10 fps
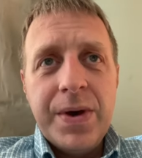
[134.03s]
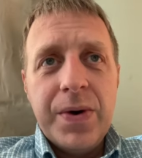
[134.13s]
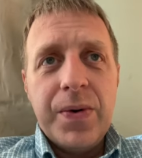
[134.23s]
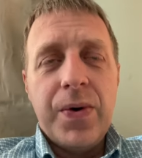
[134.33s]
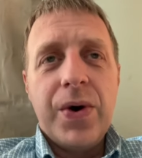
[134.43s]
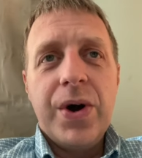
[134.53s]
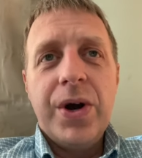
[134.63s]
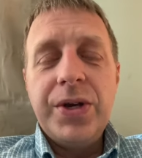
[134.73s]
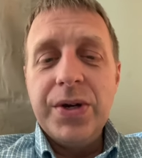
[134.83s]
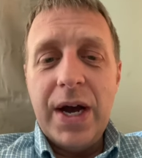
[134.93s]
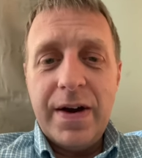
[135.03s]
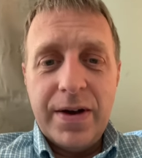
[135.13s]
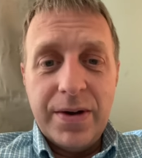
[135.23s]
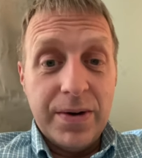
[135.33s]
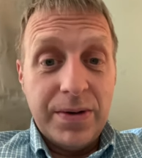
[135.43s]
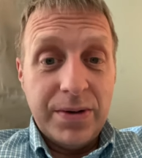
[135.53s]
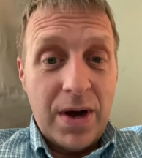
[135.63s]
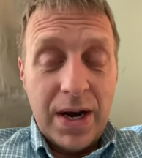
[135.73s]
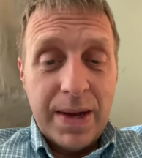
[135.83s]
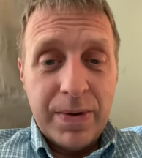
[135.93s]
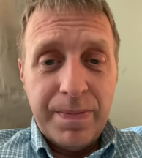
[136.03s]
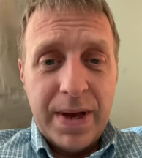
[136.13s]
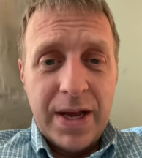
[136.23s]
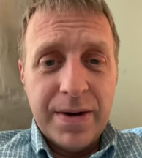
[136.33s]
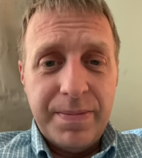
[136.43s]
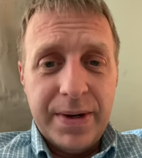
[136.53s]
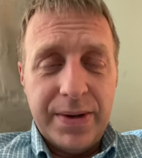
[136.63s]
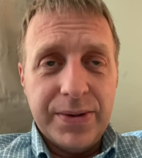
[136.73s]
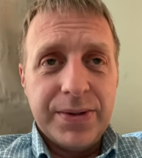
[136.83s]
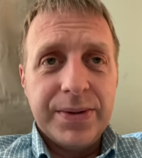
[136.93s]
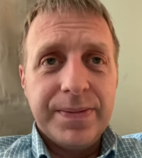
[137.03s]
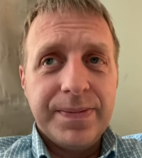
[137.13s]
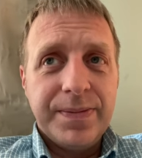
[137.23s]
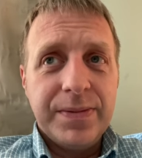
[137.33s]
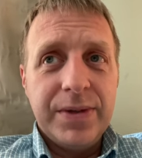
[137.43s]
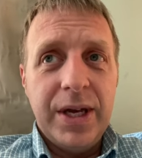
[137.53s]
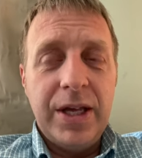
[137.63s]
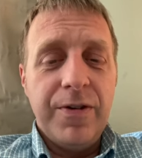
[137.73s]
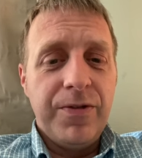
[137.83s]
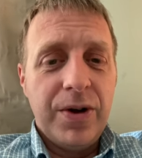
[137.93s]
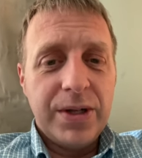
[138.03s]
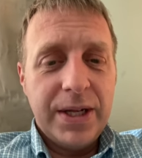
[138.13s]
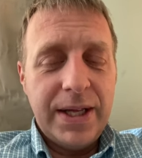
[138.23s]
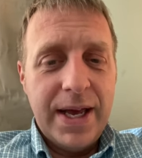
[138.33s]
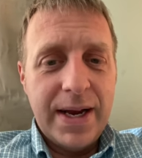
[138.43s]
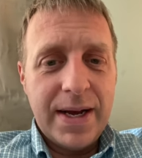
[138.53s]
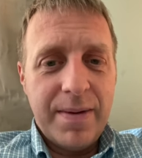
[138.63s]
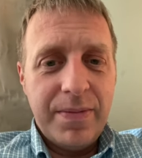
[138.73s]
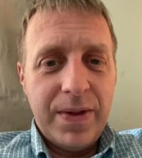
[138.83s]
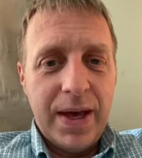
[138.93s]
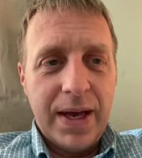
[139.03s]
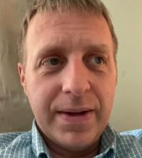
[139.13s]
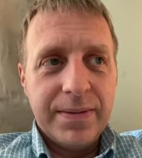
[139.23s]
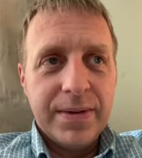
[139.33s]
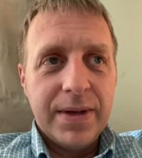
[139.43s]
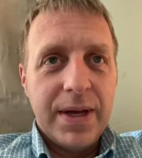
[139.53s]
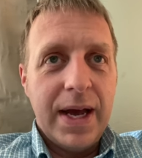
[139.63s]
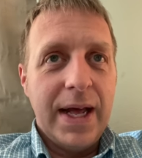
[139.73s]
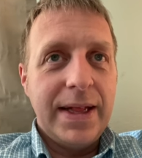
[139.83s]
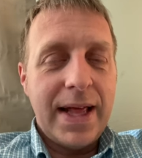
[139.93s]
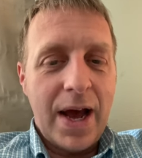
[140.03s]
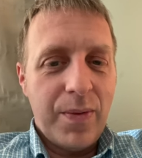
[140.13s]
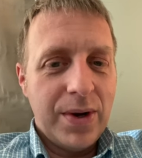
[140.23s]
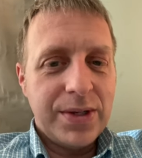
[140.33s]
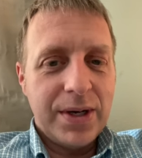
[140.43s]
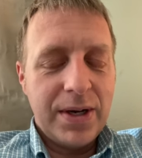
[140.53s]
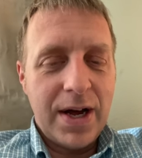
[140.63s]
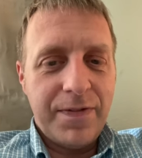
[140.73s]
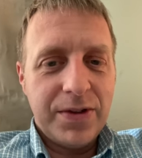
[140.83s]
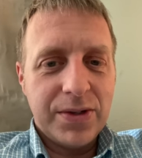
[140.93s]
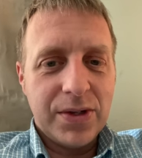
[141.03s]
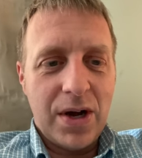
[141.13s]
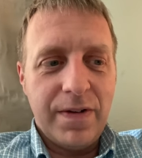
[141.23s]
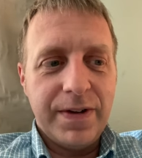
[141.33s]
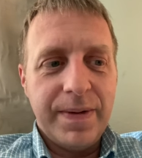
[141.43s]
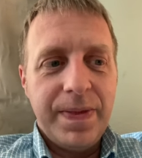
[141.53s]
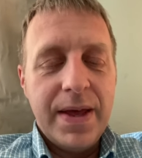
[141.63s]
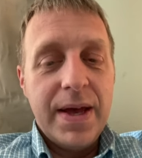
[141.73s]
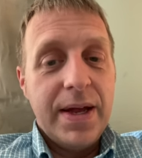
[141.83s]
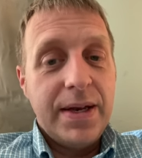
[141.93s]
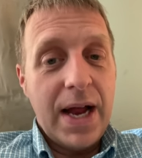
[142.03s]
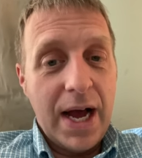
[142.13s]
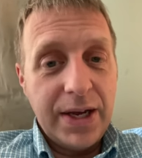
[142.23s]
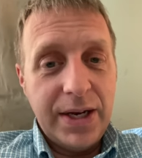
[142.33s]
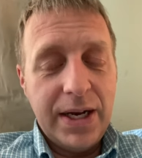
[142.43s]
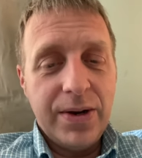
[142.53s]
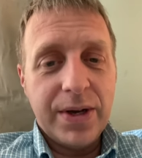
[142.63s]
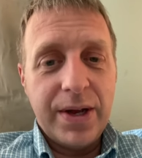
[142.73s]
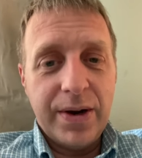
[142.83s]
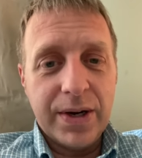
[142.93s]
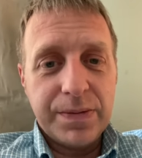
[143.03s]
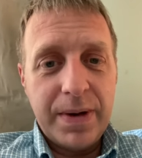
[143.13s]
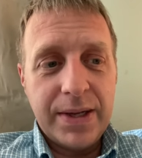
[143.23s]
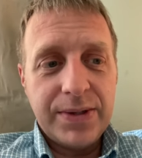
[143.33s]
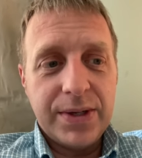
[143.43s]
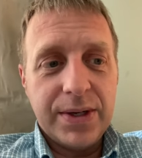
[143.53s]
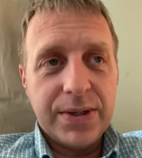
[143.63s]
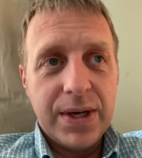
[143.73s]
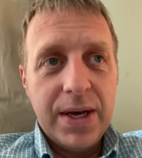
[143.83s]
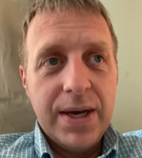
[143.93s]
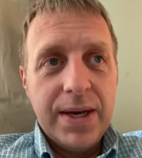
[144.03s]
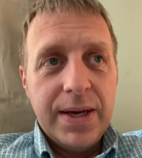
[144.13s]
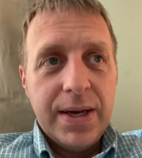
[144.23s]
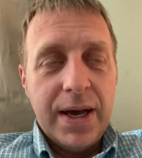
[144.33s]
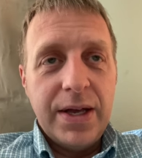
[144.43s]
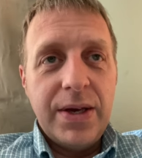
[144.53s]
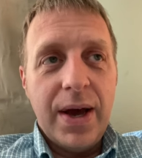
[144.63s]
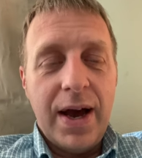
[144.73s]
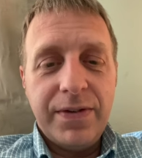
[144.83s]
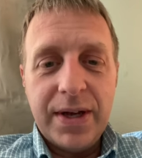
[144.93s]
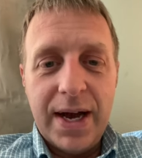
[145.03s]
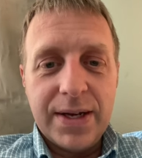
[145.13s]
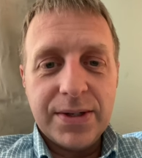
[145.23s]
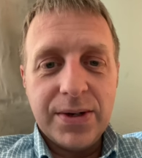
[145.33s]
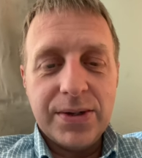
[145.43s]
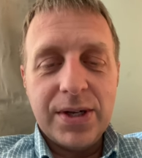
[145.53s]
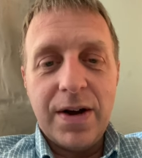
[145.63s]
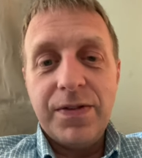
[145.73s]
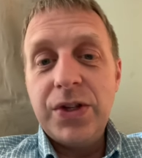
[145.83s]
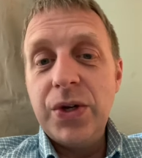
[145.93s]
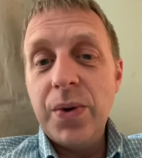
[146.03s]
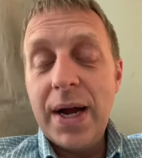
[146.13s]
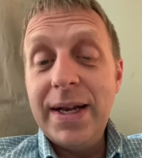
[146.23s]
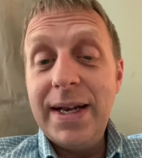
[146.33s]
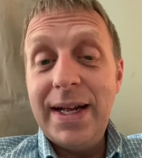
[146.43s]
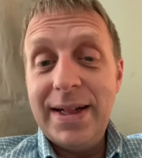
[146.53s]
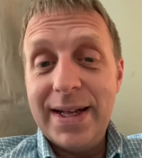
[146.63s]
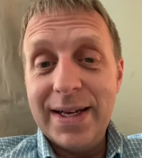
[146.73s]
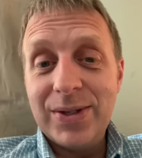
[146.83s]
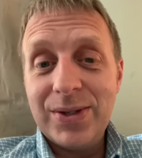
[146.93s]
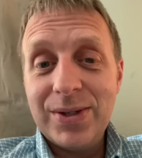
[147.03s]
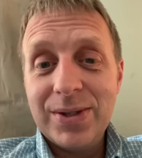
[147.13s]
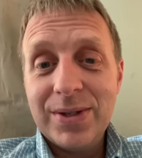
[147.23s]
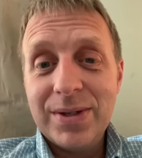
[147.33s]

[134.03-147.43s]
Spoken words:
or you're not able to pay your bills, and you've looked at the income thing, and that wasn't enough to solve it. Now you need to look at your expenses, and you have to ask yourself, do I need this